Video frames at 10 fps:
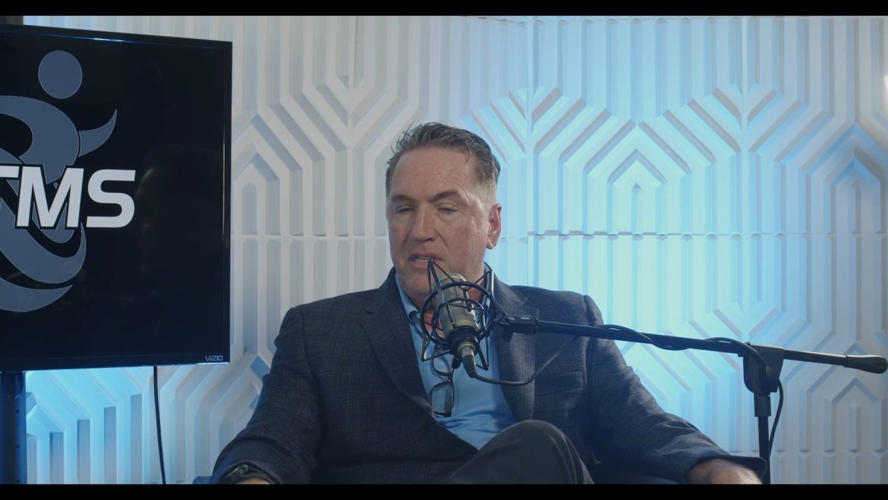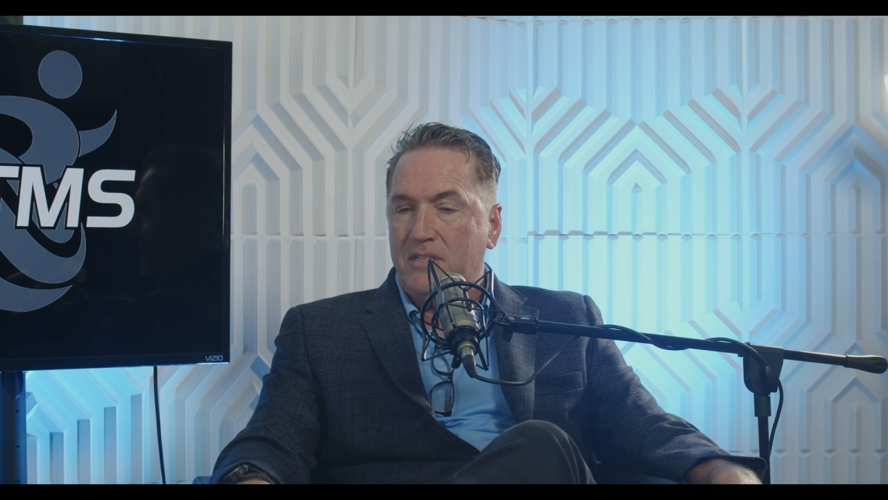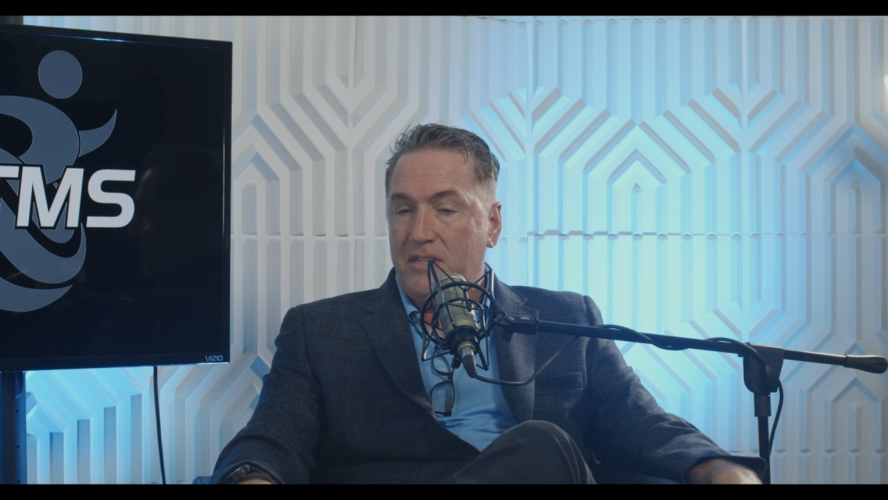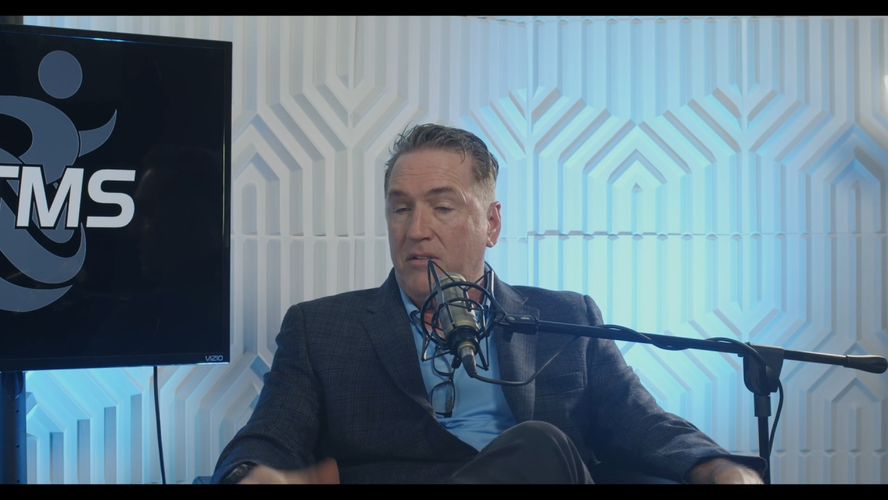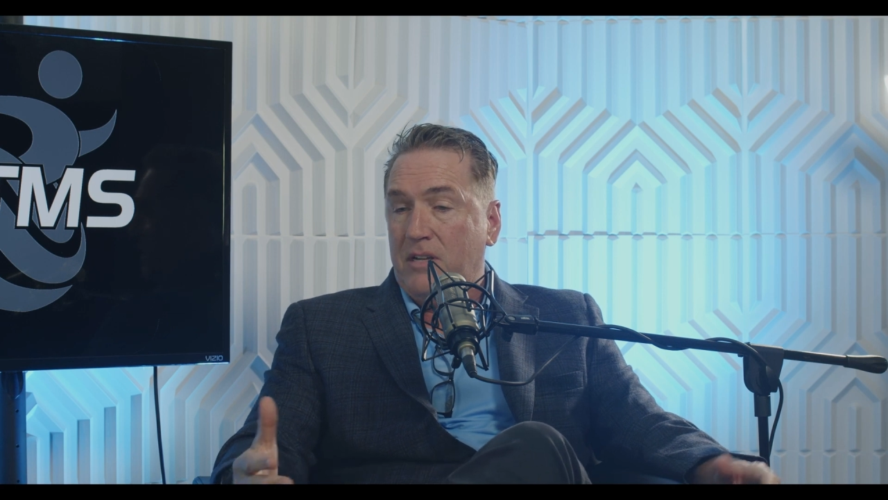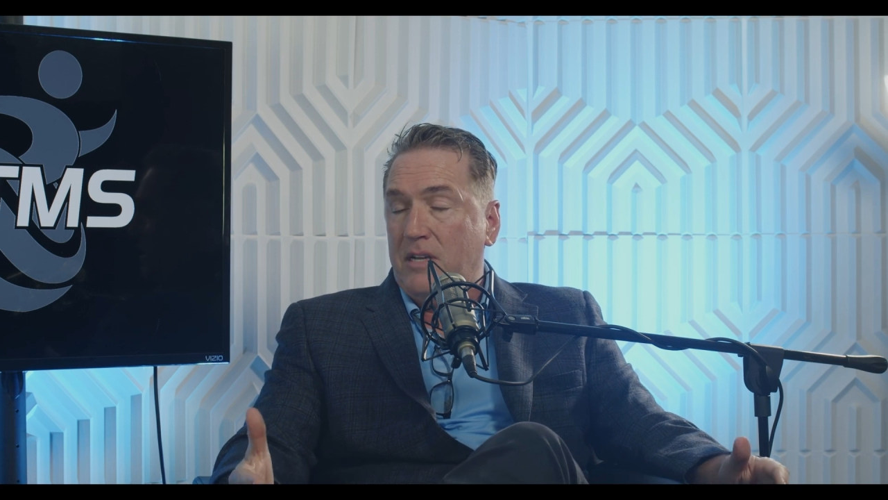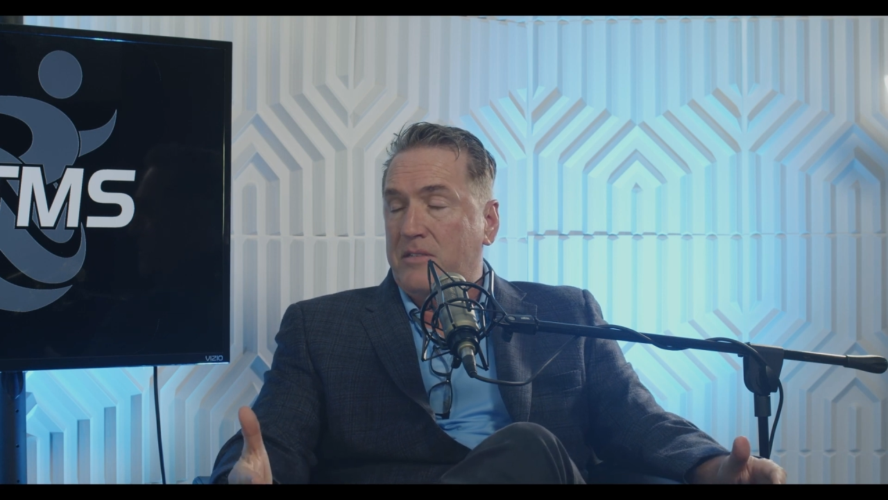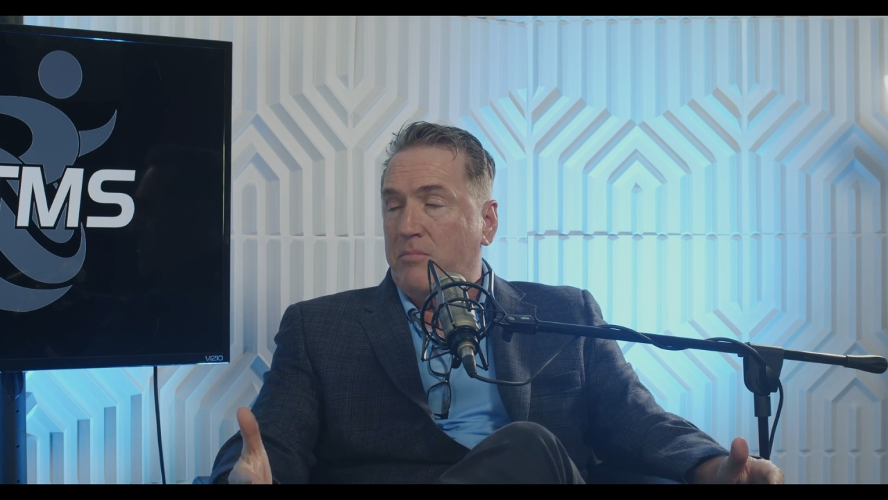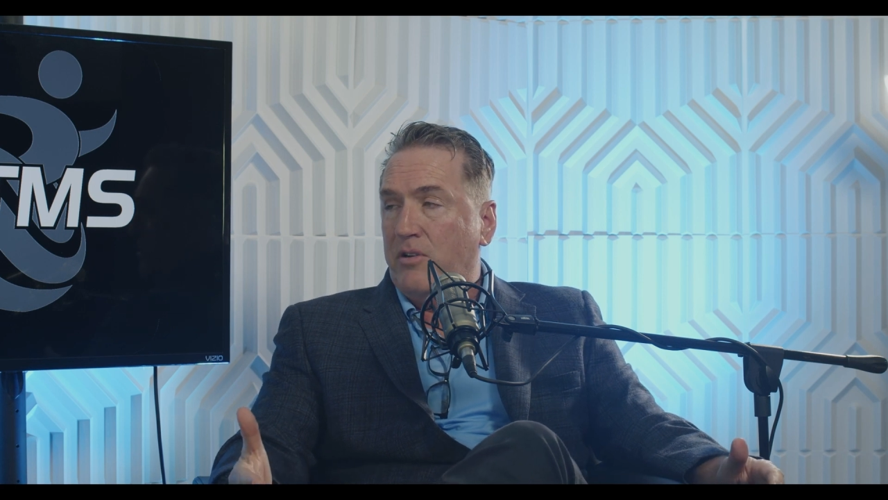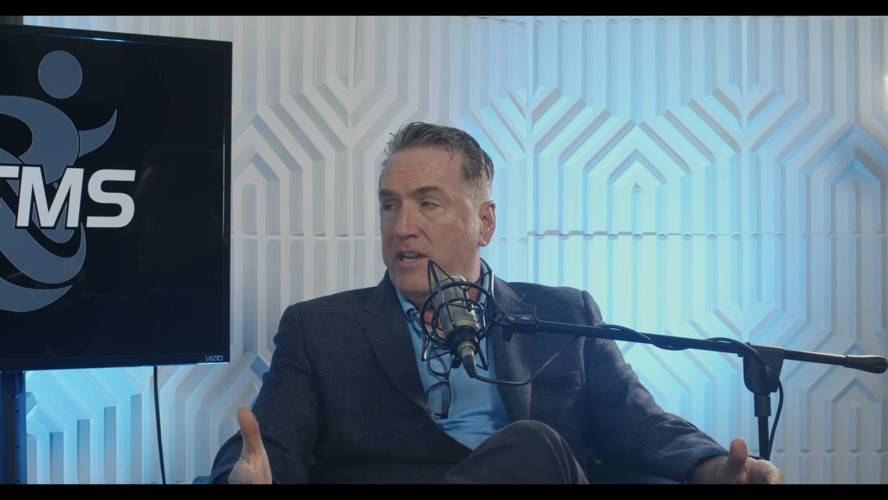synchronize
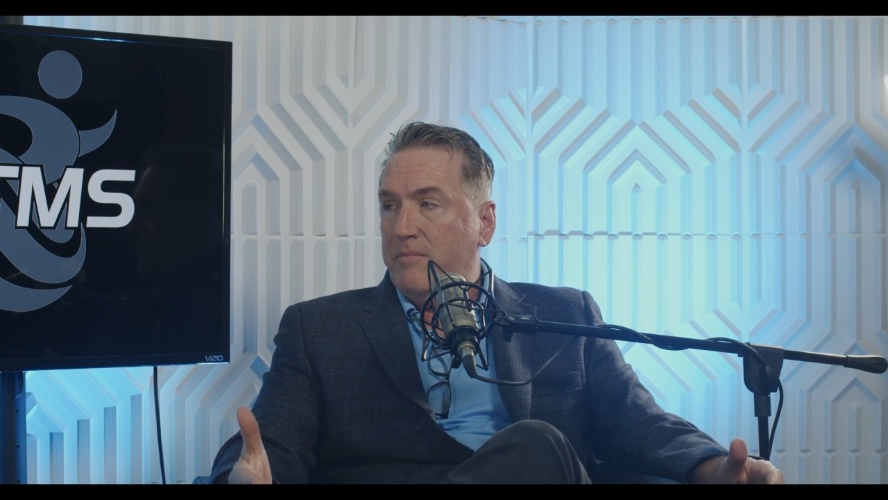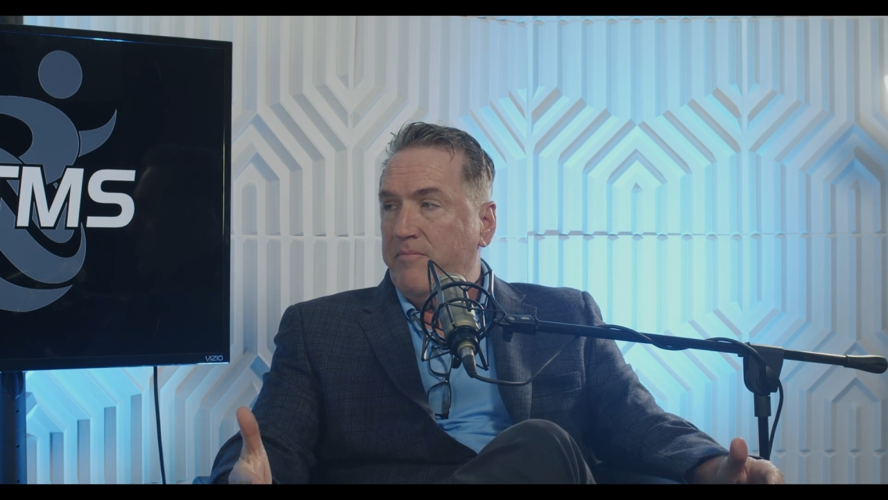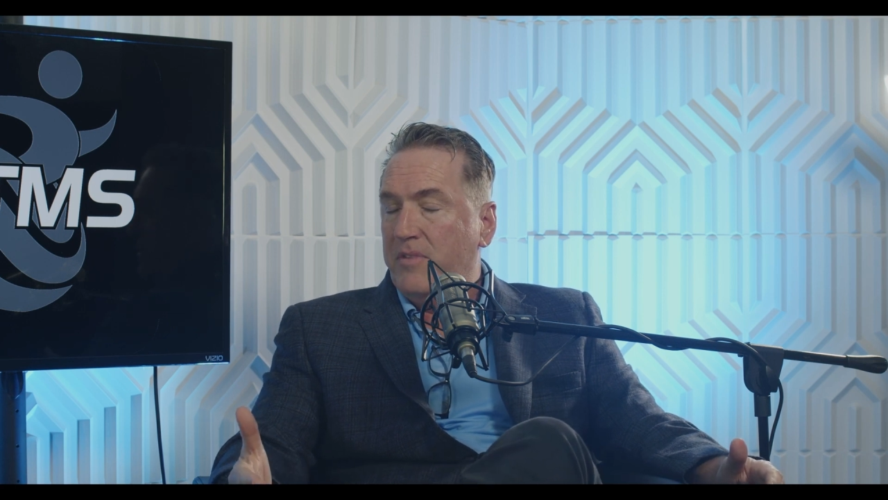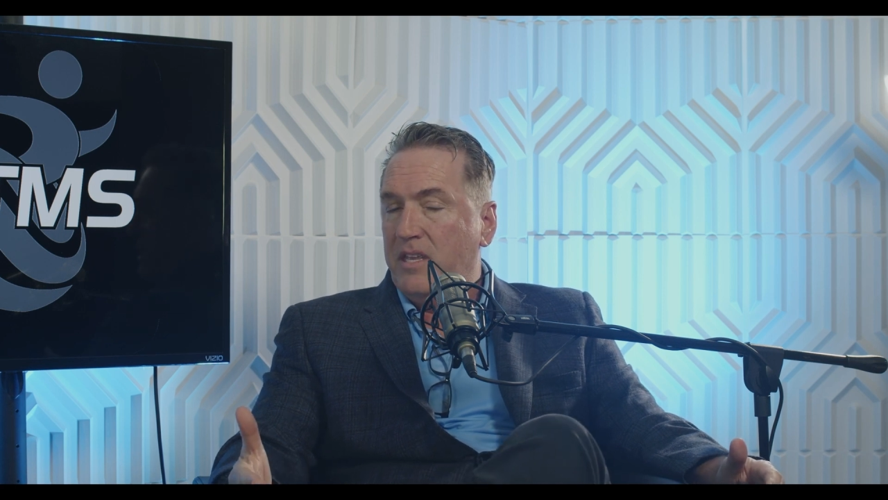the brain.